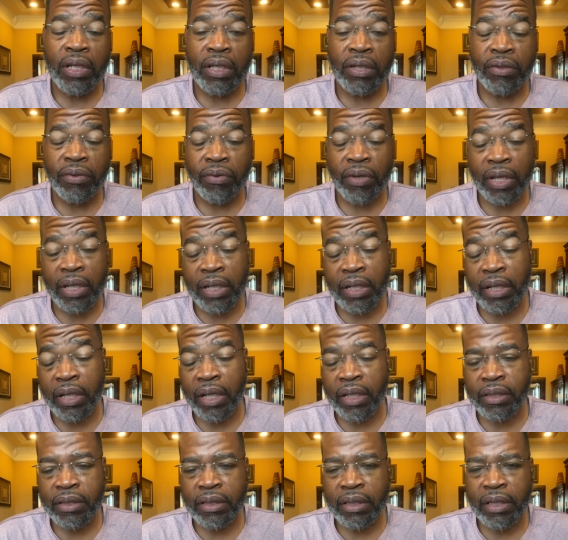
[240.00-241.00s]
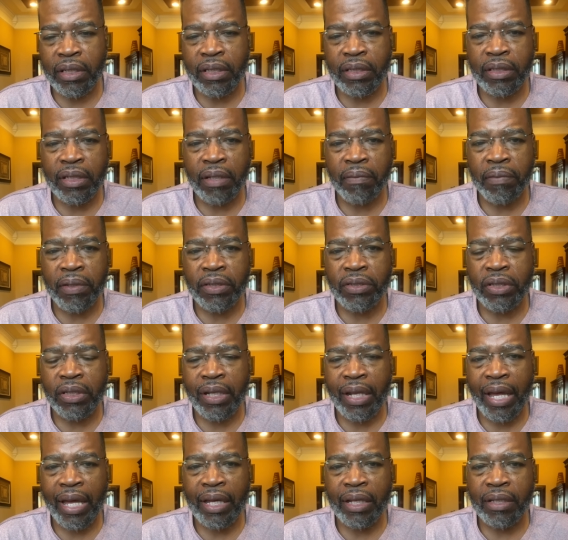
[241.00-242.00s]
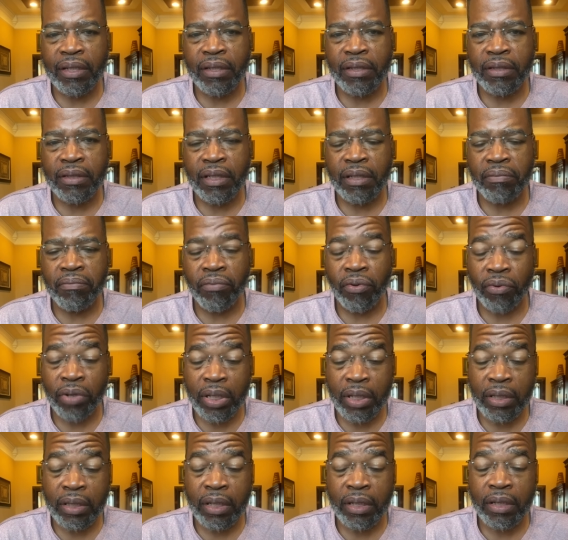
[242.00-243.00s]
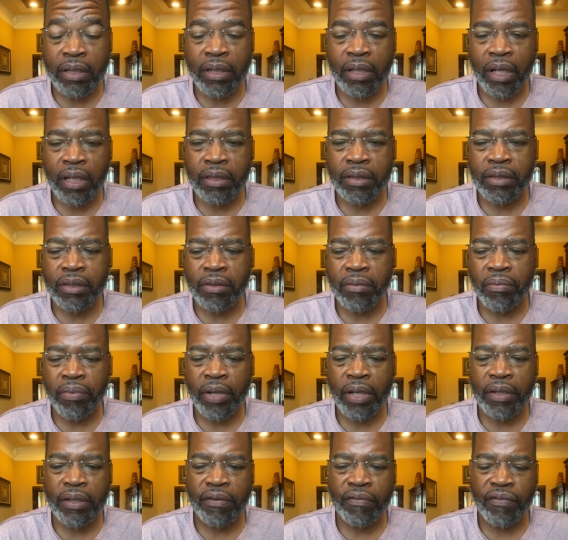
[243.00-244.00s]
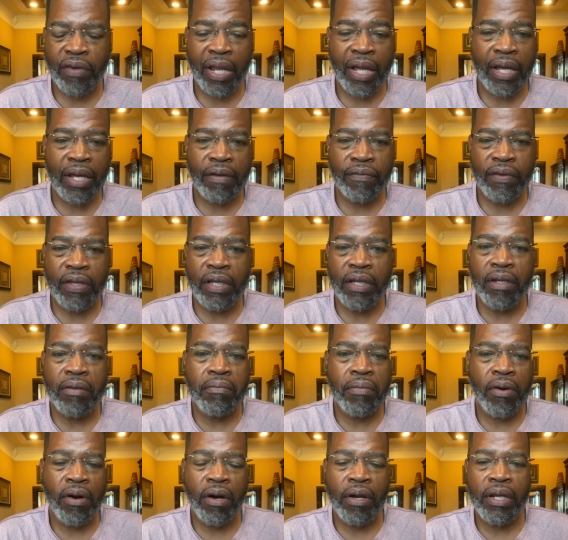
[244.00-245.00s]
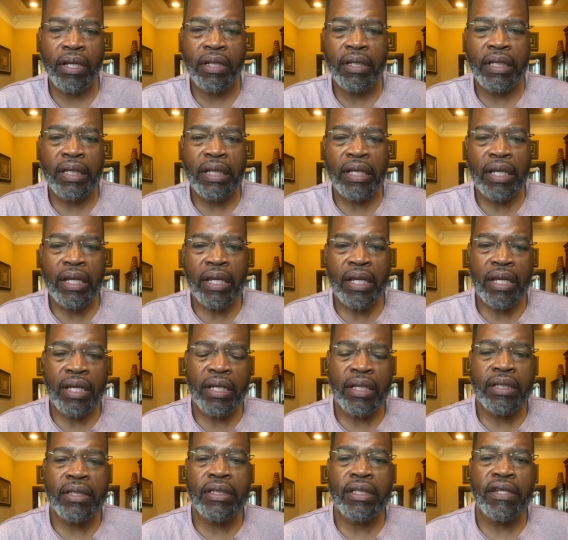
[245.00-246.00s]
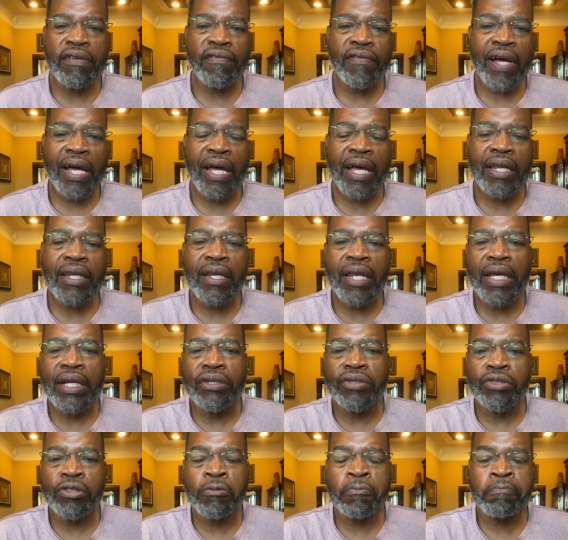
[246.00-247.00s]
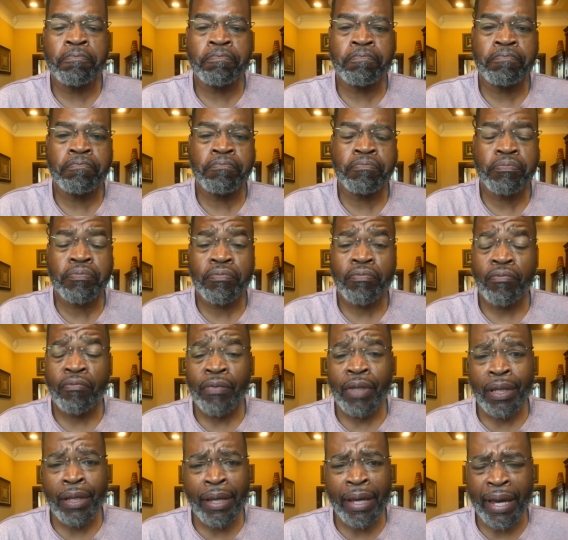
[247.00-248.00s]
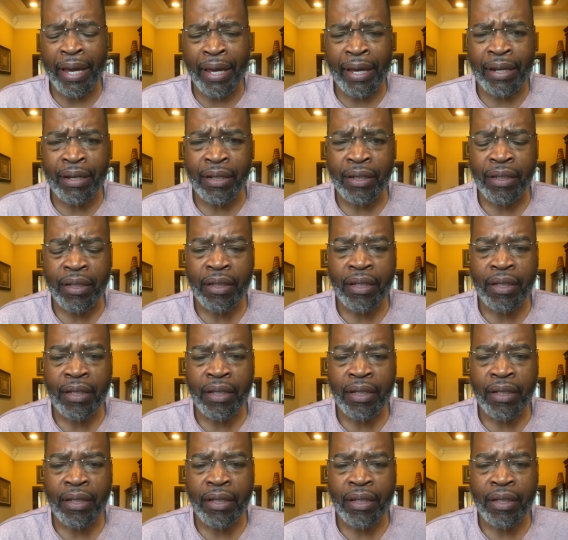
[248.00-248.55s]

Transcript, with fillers: he created us in his image and likeness and breathed into us the breath of life. He imparted his divine nature and